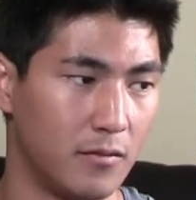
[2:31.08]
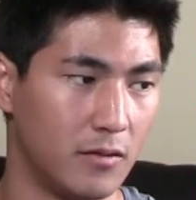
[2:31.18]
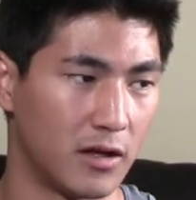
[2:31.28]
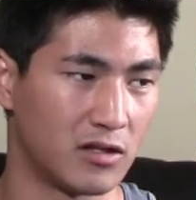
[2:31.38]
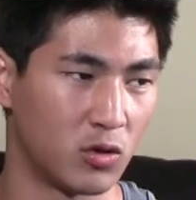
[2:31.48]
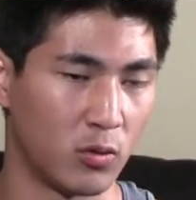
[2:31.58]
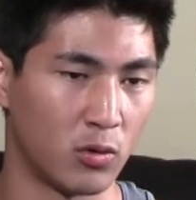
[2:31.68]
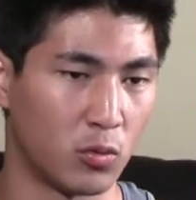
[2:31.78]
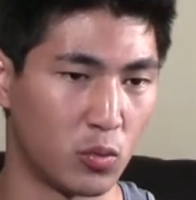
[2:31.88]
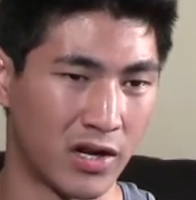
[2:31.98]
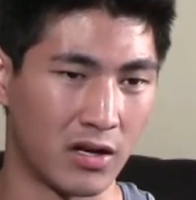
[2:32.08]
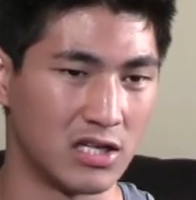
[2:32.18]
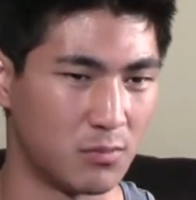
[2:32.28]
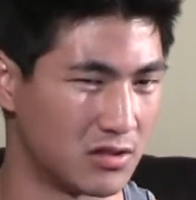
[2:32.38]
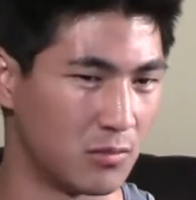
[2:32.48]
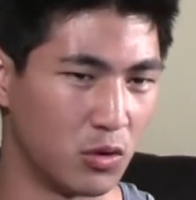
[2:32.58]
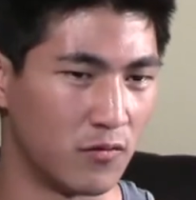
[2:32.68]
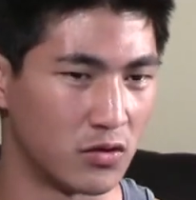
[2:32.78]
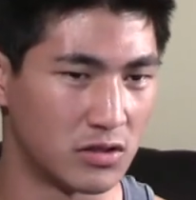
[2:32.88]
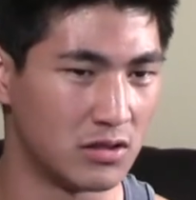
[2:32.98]
like it's the only one recognized by some
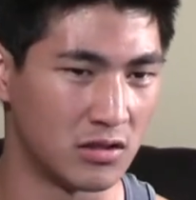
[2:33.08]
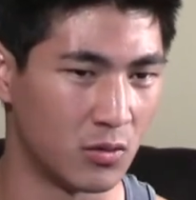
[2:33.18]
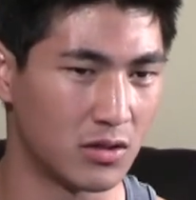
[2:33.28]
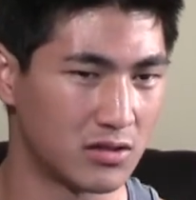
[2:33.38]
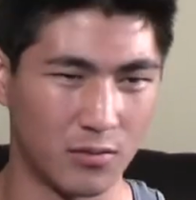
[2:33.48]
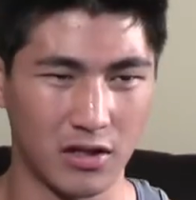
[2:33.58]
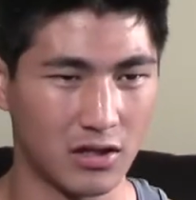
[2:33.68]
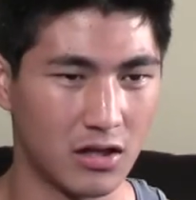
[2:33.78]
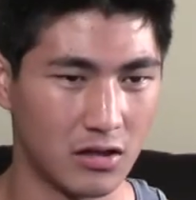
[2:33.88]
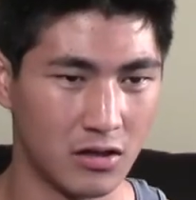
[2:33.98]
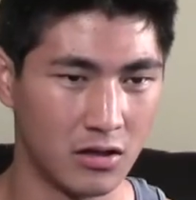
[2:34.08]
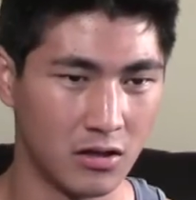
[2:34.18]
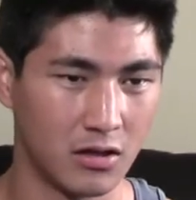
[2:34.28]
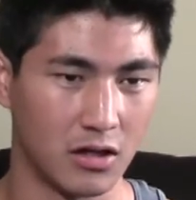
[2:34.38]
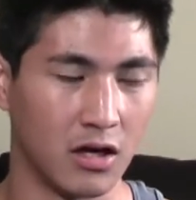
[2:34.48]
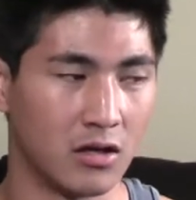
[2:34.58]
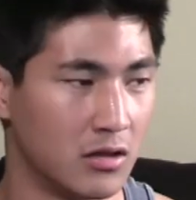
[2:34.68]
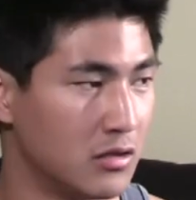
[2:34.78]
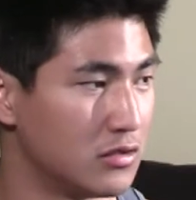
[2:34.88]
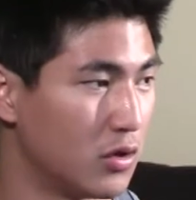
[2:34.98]
universities in the US, something like that. Yeah.
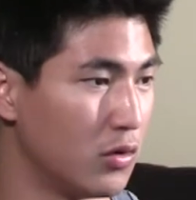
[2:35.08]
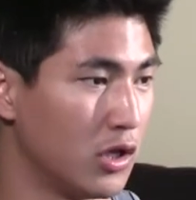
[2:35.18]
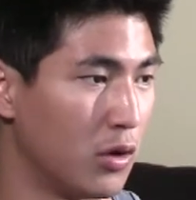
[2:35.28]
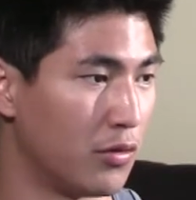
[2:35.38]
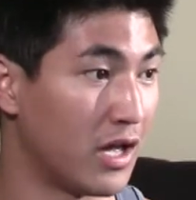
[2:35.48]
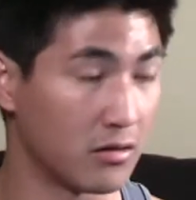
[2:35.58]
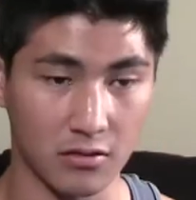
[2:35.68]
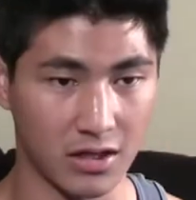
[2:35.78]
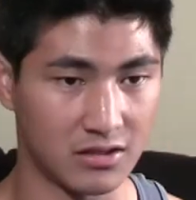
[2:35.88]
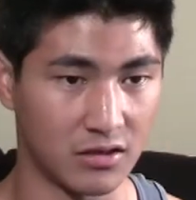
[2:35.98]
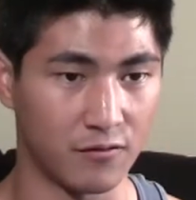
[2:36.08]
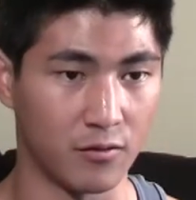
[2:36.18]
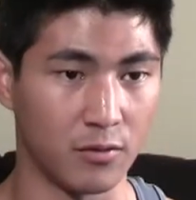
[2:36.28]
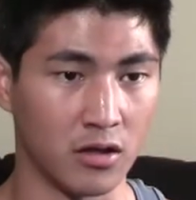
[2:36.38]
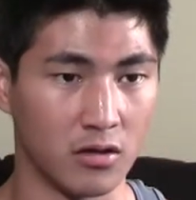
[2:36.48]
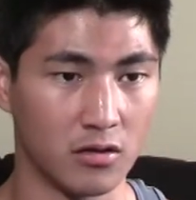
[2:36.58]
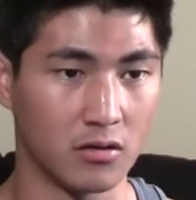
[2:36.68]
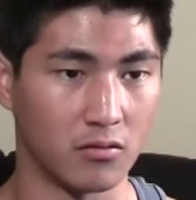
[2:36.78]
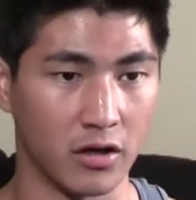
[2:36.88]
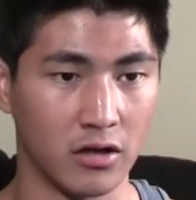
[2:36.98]
So that did it for me,
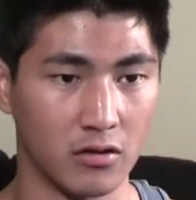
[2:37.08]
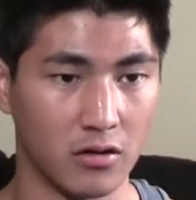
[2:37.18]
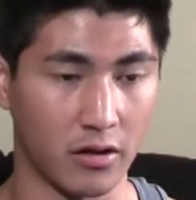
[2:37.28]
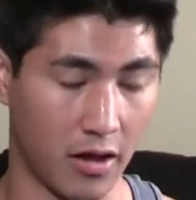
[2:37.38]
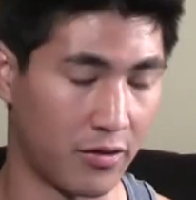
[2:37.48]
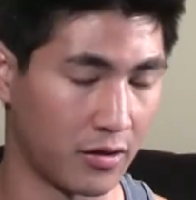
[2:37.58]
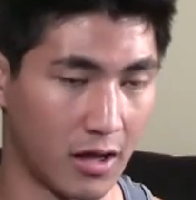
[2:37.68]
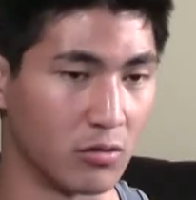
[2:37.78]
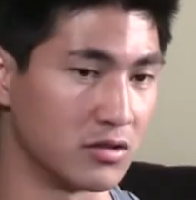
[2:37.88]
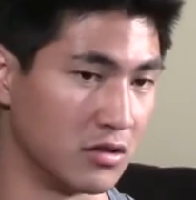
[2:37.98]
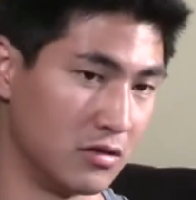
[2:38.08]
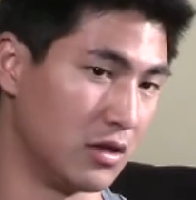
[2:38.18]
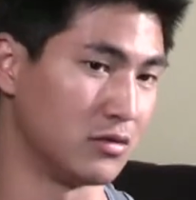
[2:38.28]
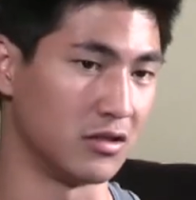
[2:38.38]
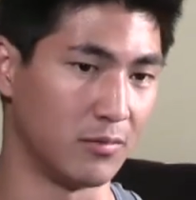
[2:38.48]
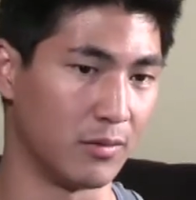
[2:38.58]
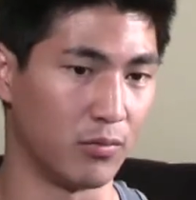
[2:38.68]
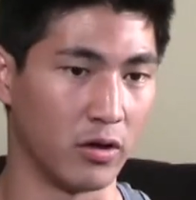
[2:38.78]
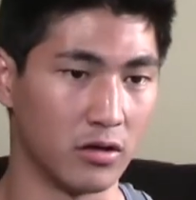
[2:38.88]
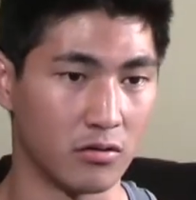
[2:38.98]
right? Like I think that was the tipping
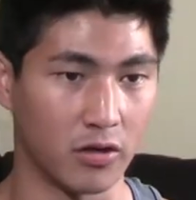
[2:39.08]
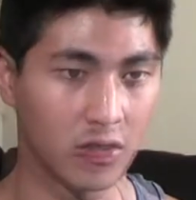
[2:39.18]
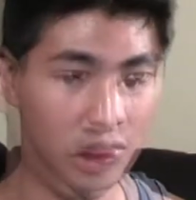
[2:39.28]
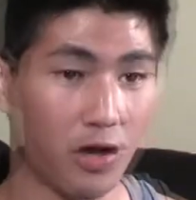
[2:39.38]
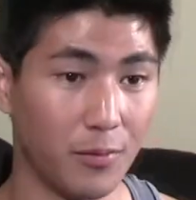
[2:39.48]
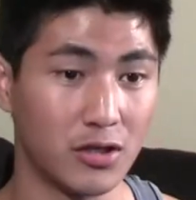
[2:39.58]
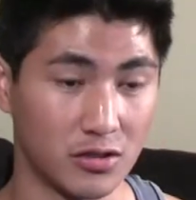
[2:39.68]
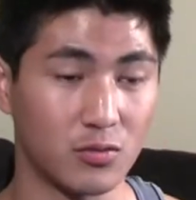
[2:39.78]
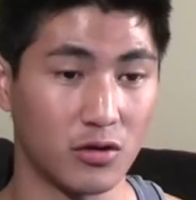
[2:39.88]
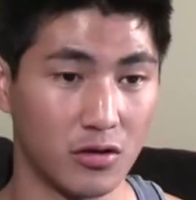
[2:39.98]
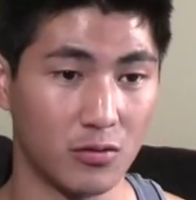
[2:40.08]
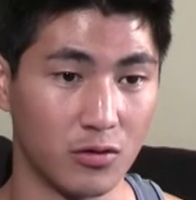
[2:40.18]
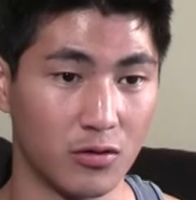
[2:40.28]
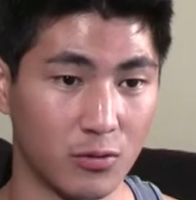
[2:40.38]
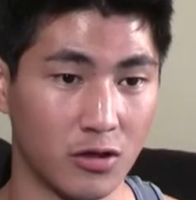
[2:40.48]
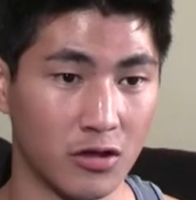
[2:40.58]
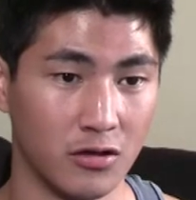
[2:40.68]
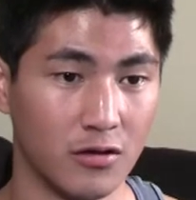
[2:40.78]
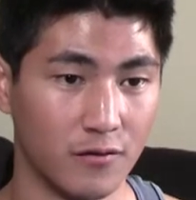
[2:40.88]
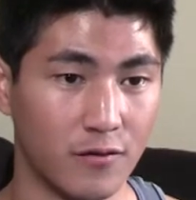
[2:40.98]
point. Right? The accommodations were good,
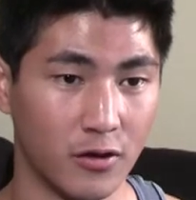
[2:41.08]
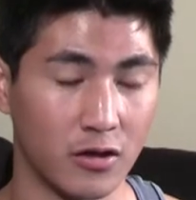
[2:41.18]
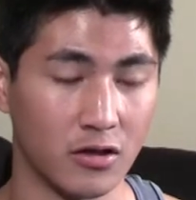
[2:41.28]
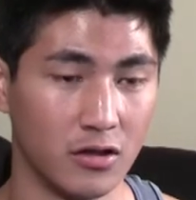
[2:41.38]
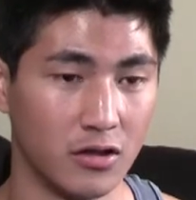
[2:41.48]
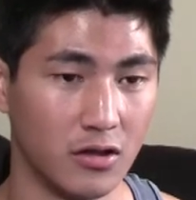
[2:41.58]
very good.